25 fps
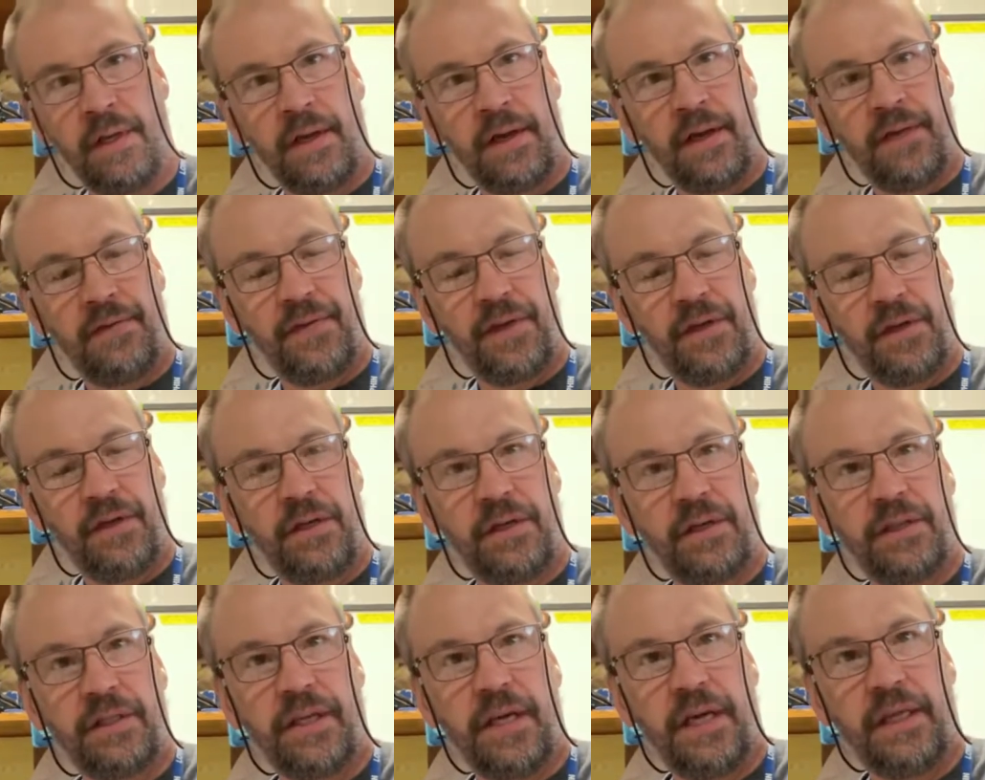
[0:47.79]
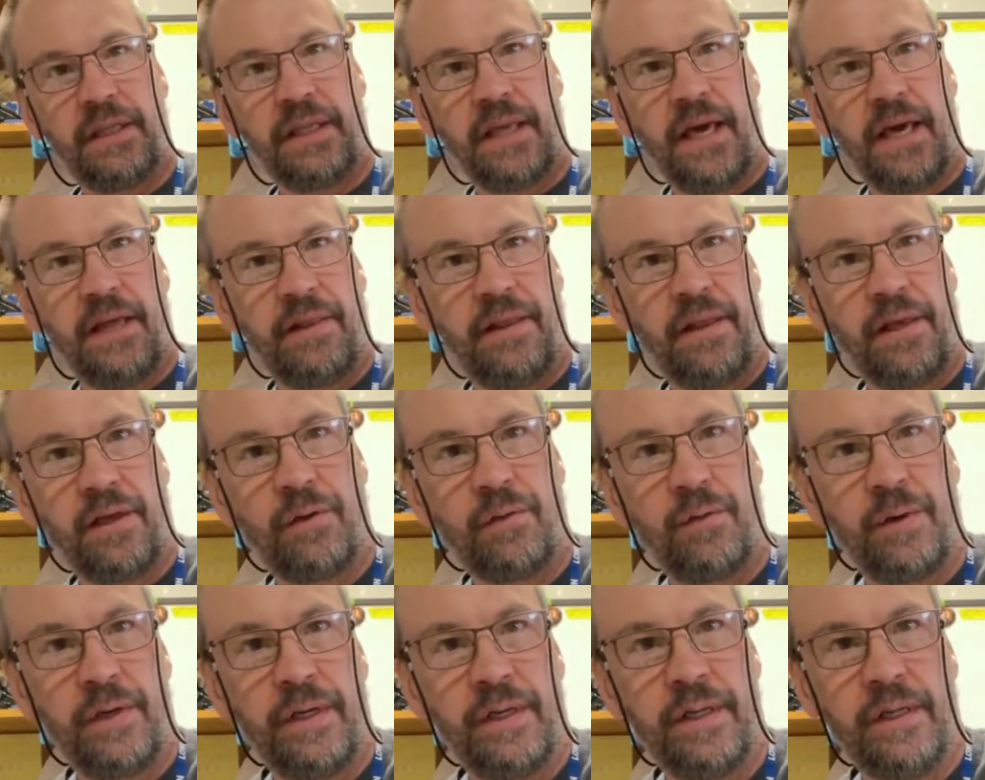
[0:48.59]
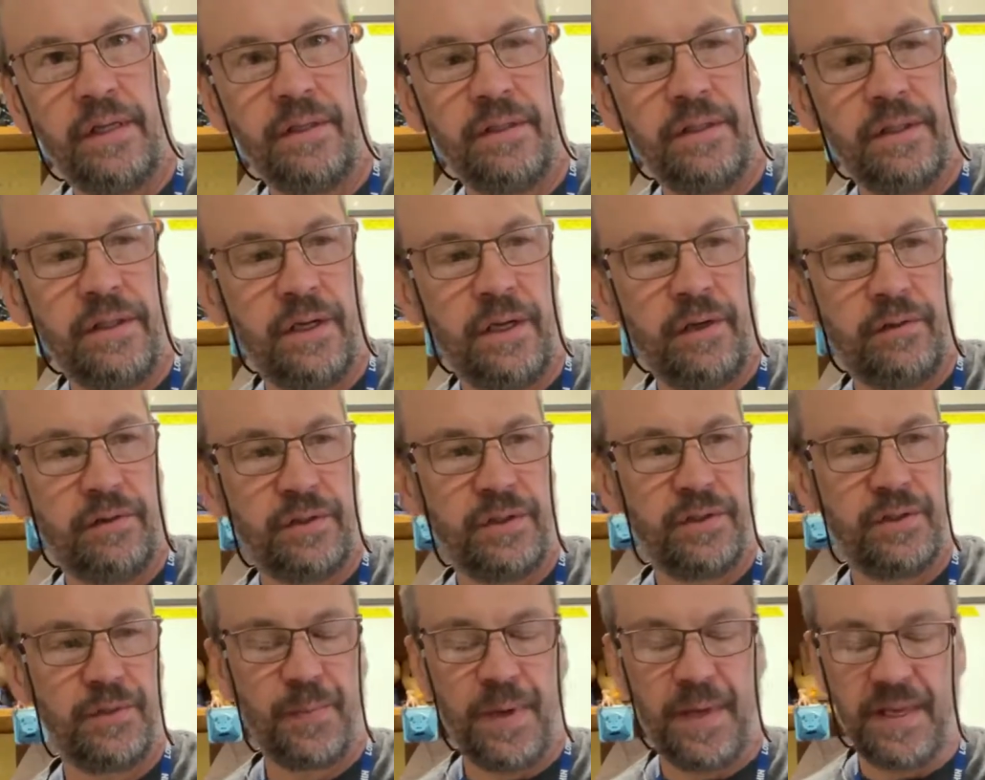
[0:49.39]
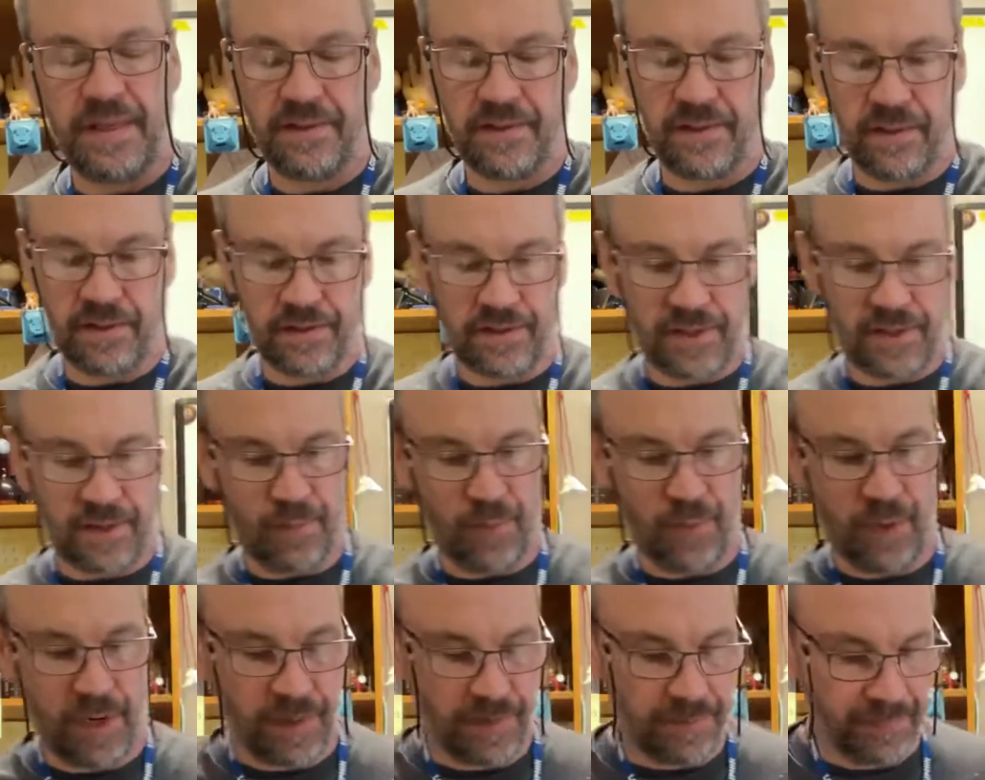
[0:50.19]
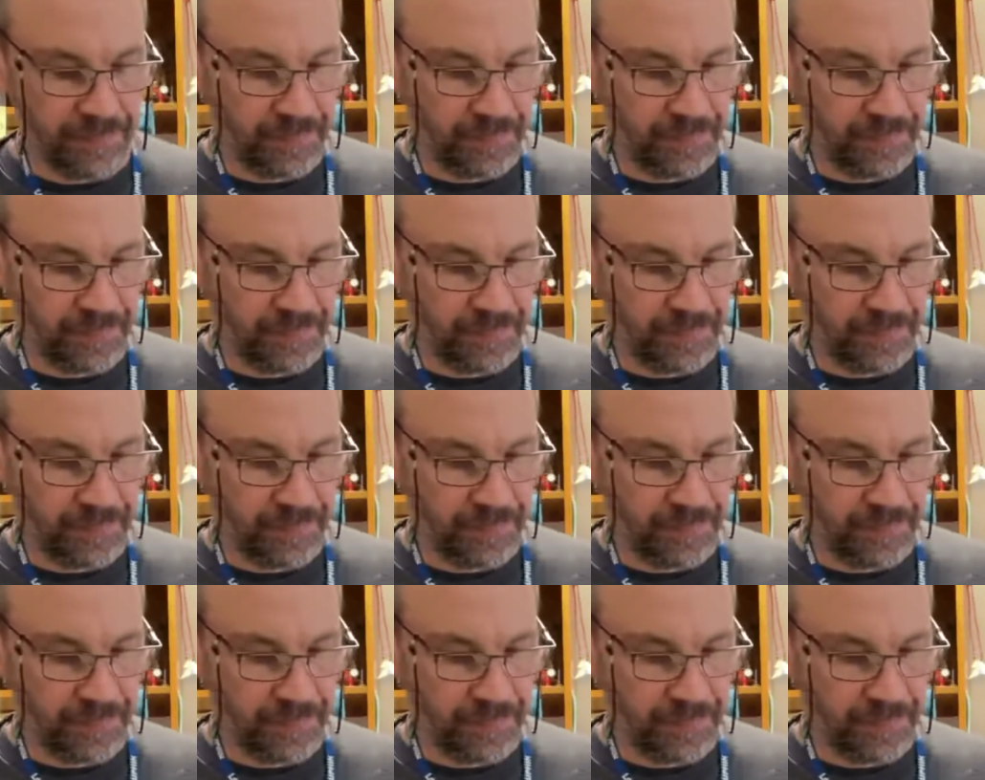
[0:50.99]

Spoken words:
and then you could take that liquid and dispense it somewhere.